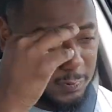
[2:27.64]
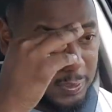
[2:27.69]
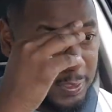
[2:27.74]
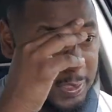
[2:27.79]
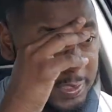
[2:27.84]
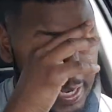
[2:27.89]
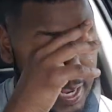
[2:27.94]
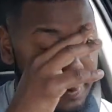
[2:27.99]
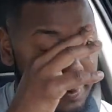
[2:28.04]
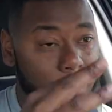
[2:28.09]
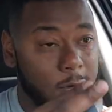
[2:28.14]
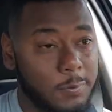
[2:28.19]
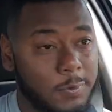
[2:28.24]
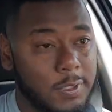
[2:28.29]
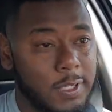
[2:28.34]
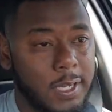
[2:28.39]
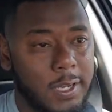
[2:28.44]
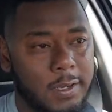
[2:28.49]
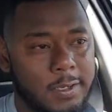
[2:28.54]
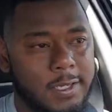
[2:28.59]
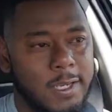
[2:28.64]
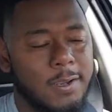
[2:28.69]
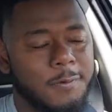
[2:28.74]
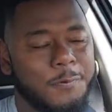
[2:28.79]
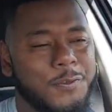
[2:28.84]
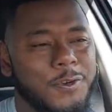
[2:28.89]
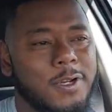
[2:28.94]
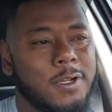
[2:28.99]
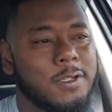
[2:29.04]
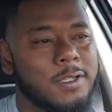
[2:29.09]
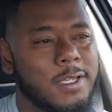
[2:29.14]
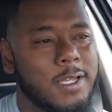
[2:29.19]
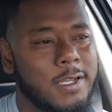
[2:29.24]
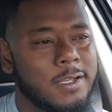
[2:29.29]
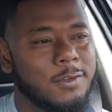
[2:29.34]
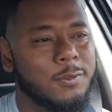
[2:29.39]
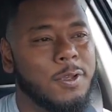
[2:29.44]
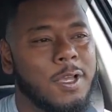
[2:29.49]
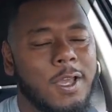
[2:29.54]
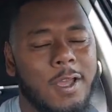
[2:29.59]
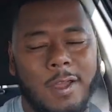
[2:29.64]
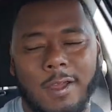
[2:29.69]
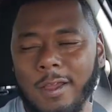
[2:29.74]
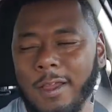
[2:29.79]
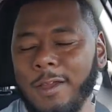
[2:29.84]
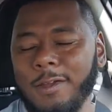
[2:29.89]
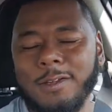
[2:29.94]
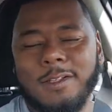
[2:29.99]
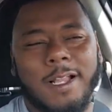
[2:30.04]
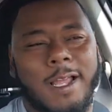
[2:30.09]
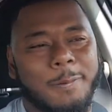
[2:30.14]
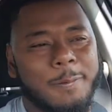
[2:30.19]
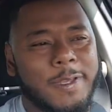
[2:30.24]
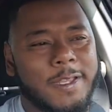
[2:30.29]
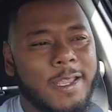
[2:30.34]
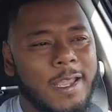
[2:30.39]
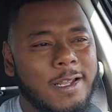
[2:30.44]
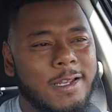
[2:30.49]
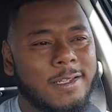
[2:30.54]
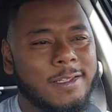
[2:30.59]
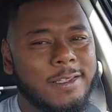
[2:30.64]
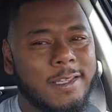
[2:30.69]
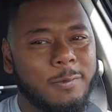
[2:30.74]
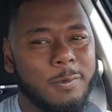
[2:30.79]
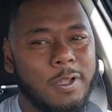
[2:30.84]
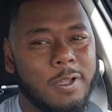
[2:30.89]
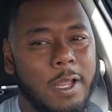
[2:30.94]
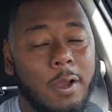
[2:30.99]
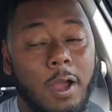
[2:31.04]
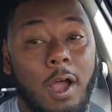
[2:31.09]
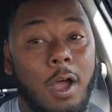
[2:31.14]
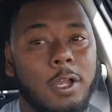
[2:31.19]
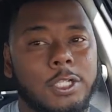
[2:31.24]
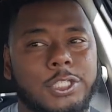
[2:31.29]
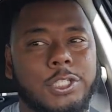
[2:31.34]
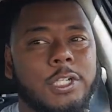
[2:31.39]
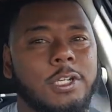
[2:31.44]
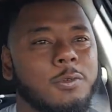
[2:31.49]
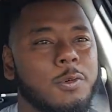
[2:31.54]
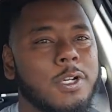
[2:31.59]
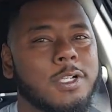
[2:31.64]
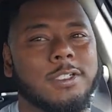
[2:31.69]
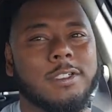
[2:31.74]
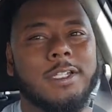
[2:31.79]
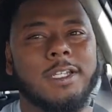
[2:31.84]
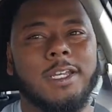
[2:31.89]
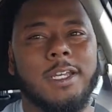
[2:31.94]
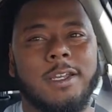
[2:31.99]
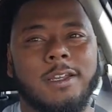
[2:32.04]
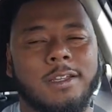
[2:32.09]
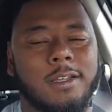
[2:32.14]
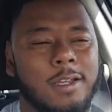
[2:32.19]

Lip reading: And now, because we like say, fuck Nick, it's like he can't just think, we like, oh shit, where's Nick?